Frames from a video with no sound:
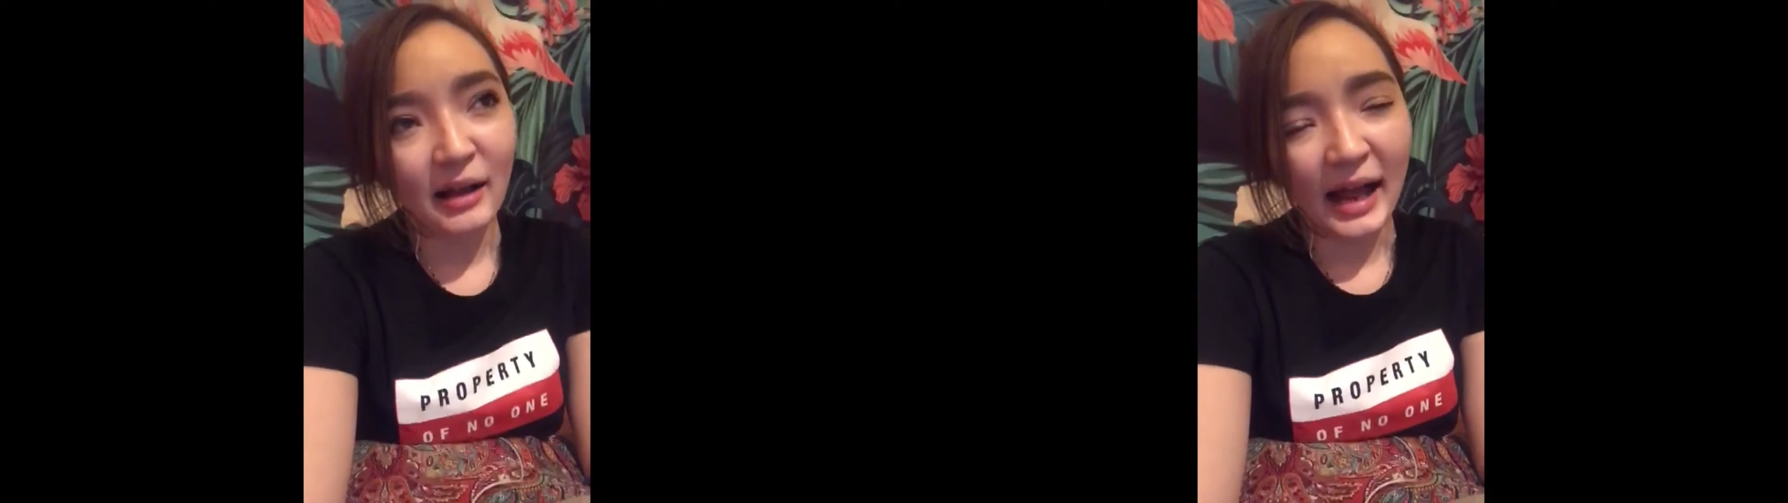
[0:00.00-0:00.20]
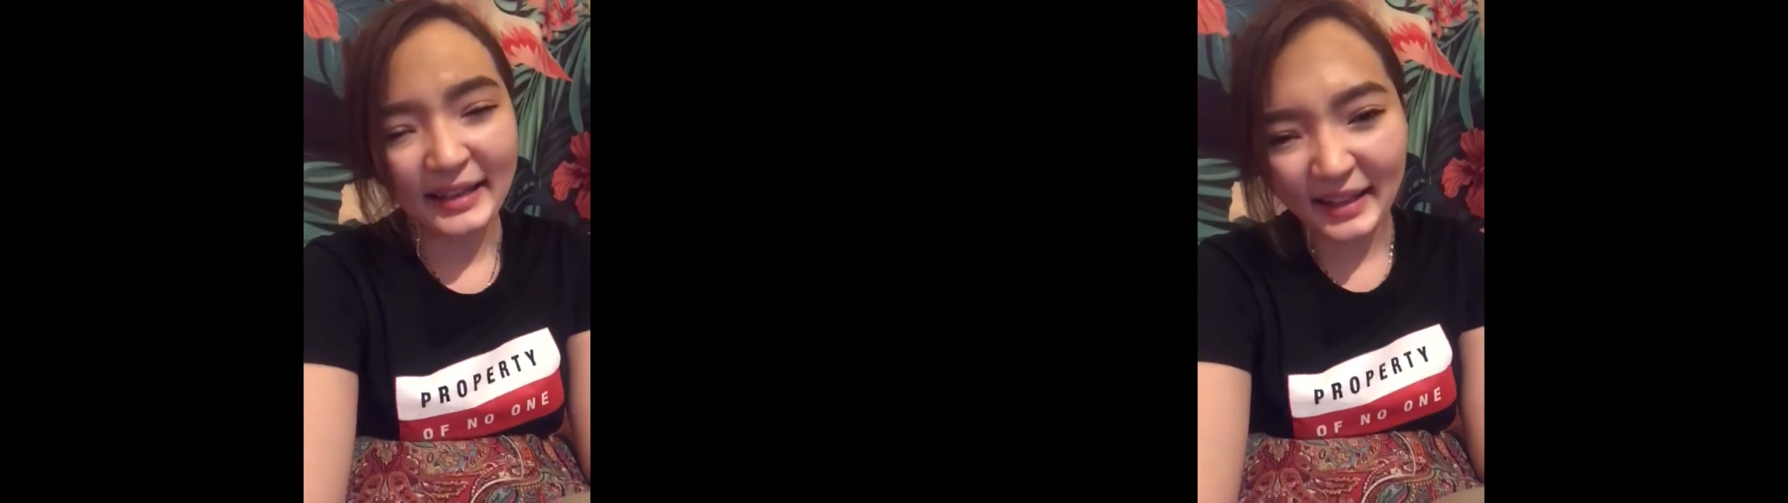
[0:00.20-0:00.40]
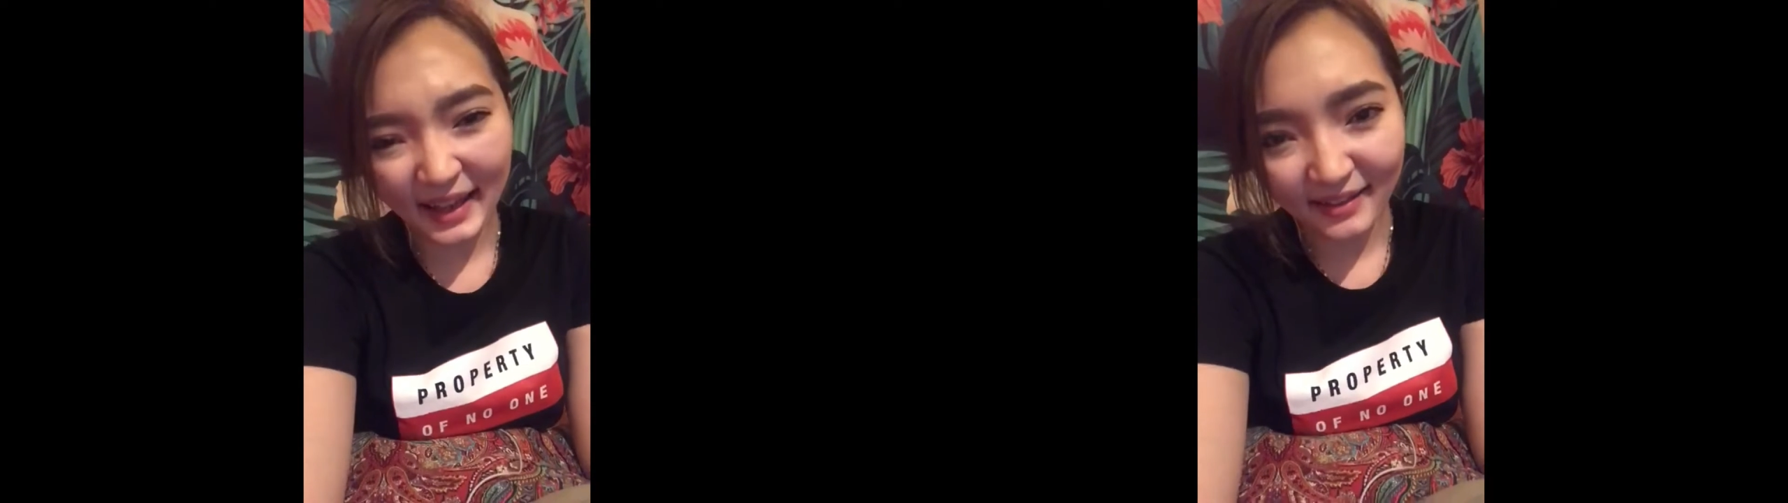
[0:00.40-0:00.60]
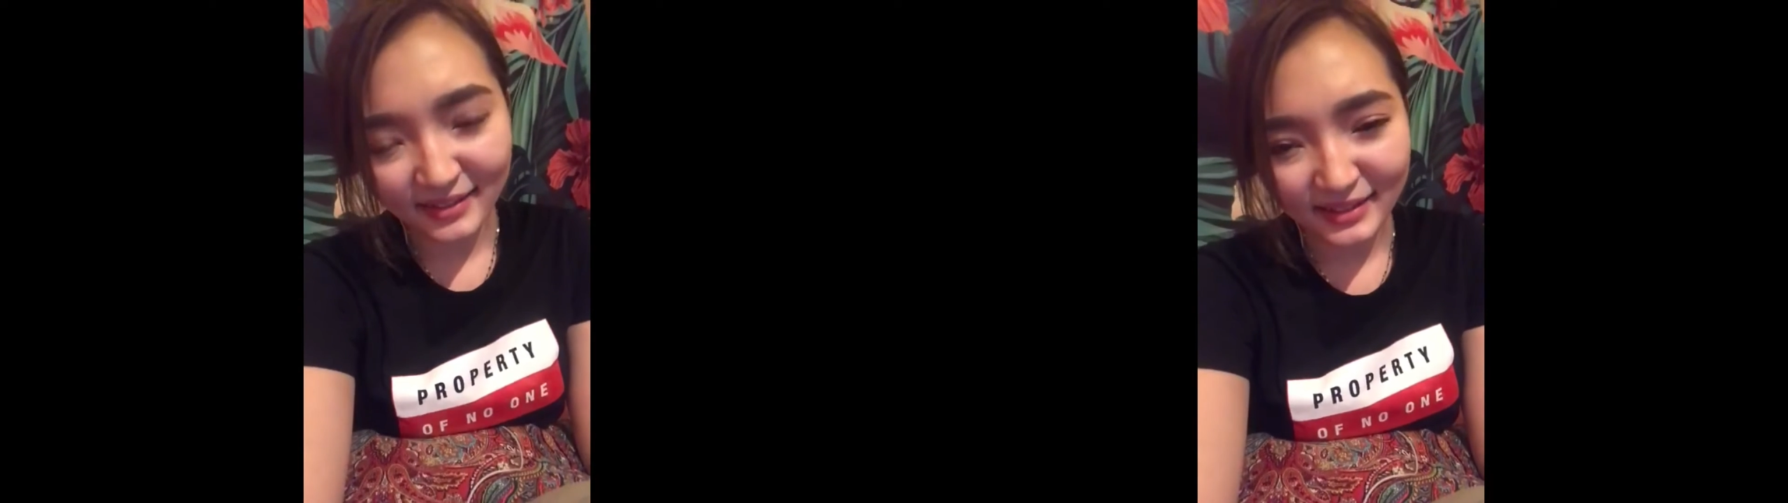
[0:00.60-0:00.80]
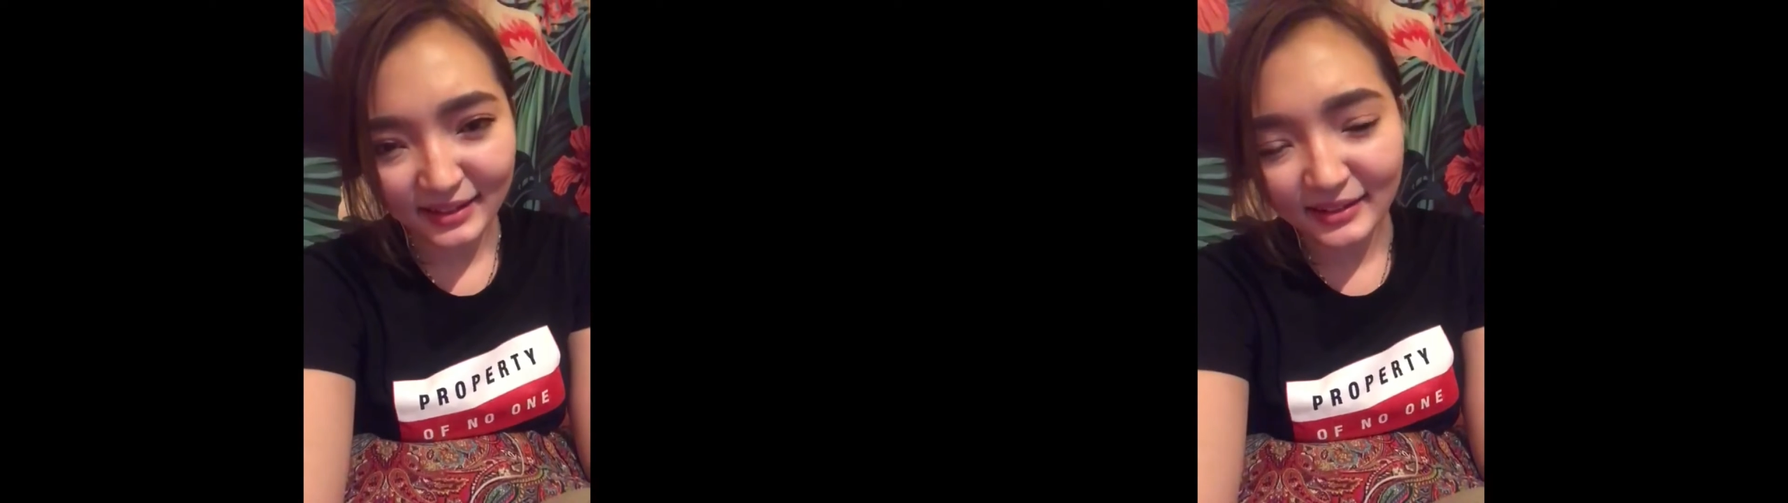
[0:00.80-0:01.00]

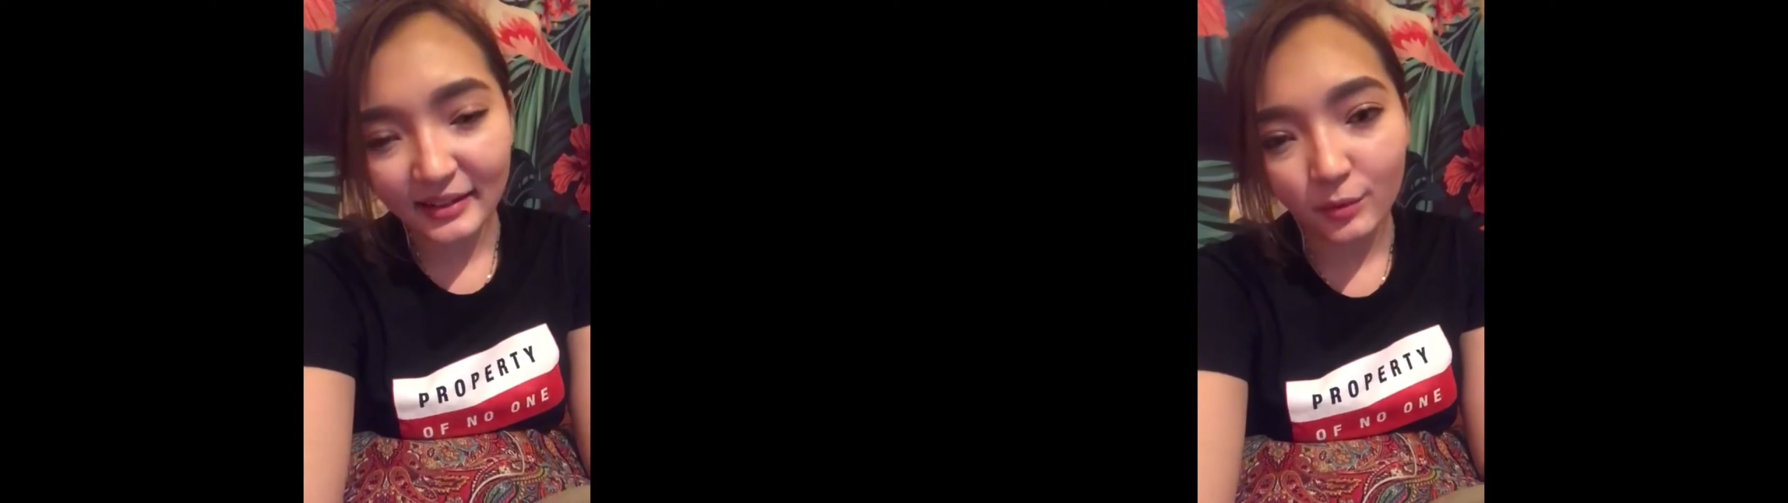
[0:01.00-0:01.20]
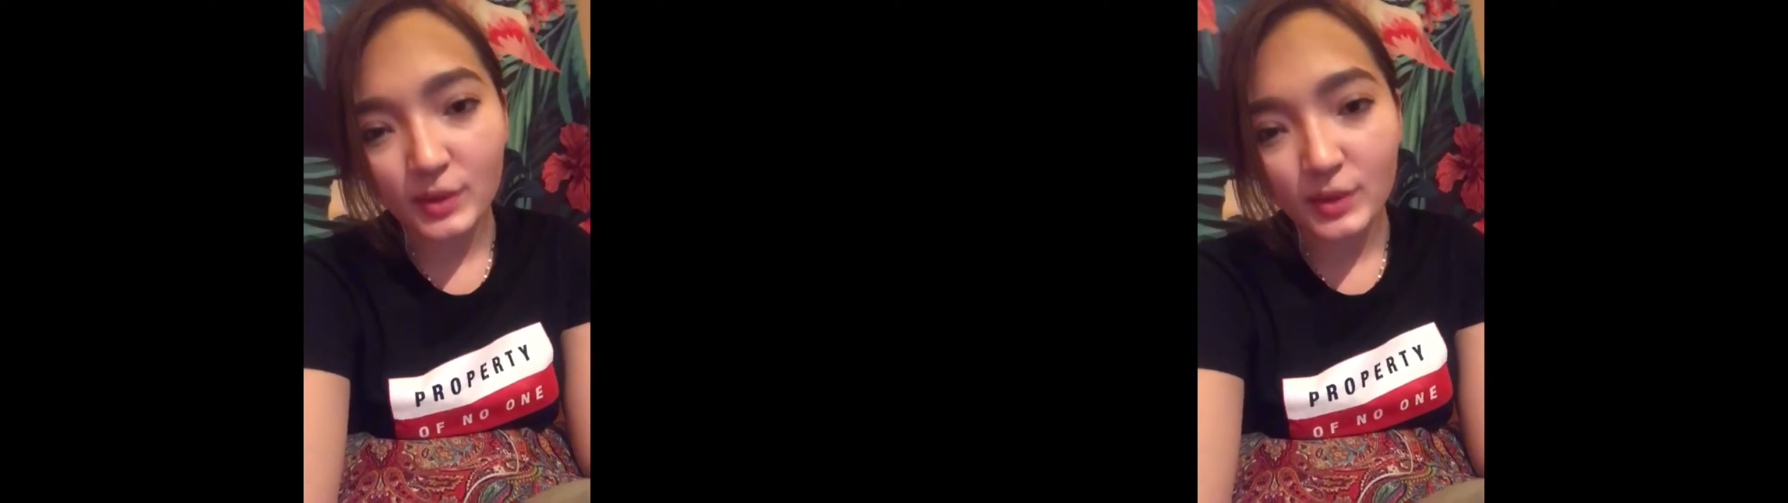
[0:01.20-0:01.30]
can't live